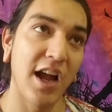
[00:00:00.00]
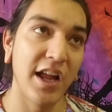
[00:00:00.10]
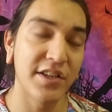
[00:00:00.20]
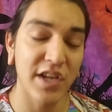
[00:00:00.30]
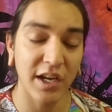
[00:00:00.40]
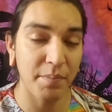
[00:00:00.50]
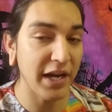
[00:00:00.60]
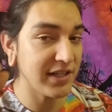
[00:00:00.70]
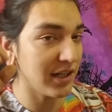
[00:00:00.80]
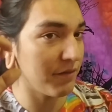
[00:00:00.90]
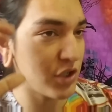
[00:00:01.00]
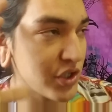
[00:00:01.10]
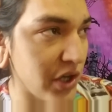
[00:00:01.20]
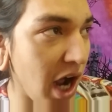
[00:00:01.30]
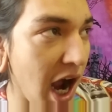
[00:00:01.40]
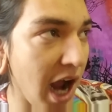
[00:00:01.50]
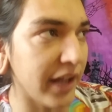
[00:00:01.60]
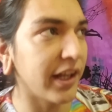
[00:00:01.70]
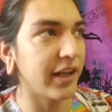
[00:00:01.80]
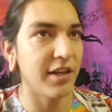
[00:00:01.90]
it's like a painting of just an eye,
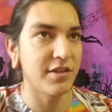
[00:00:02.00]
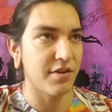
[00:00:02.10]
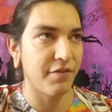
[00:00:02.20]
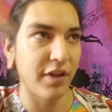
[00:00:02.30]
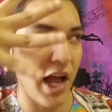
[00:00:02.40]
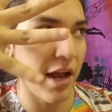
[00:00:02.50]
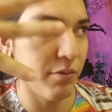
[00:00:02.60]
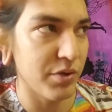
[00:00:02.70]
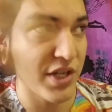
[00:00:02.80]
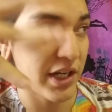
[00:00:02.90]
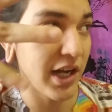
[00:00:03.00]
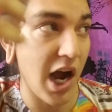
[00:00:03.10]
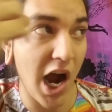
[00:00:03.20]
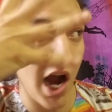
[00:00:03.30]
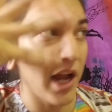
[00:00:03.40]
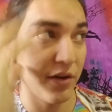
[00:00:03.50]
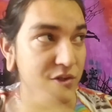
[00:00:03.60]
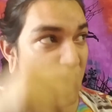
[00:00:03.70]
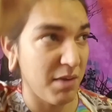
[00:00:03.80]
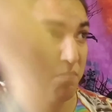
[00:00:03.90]
like as if a light was hitting an eye, and it
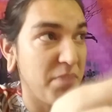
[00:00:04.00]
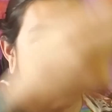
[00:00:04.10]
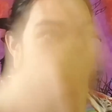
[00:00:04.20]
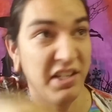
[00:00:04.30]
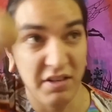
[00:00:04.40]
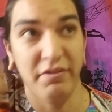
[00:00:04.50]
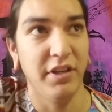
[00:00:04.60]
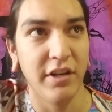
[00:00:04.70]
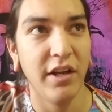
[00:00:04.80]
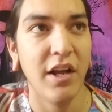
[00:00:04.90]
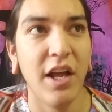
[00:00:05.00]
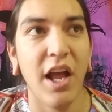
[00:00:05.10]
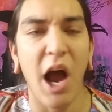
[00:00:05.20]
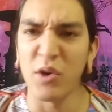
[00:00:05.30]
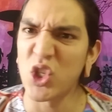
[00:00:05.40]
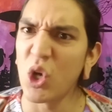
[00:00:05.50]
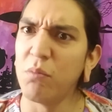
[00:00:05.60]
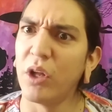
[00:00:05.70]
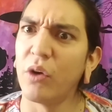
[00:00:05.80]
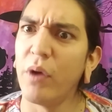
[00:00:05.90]
was like a painting of it. I was so
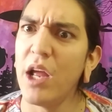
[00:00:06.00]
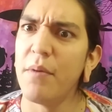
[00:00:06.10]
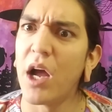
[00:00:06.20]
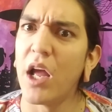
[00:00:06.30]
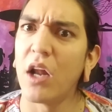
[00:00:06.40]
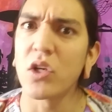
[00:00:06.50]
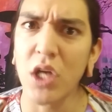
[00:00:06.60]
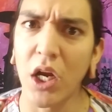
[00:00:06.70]
blown away by it. I was